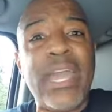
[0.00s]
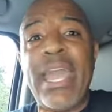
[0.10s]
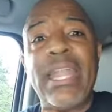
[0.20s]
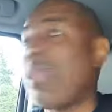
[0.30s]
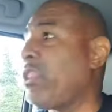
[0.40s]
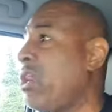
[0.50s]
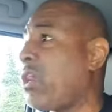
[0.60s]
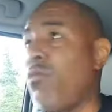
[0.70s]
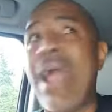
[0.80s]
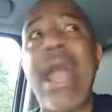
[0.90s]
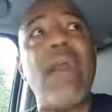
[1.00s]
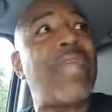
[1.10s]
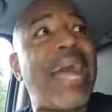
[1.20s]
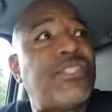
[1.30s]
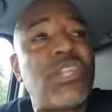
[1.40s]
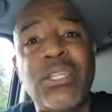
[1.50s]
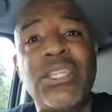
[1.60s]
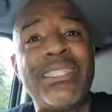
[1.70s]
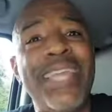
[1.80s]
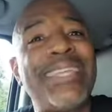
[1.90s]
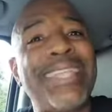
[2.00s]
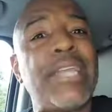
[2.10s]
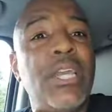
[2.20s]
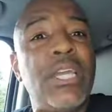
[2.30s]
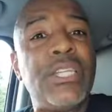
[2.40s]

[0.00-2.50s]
and I look around, I start to think like,